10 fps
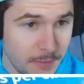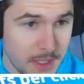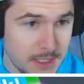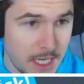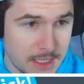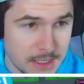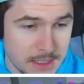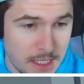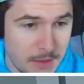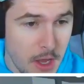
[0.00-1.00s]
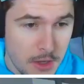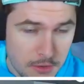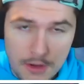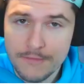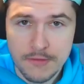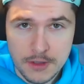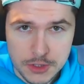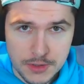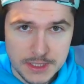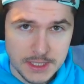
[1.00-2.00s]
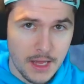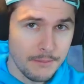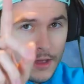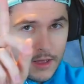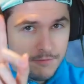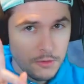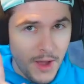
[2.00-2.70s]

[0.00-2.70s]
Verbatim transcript: played texting sim, you're in for a treat today. But if you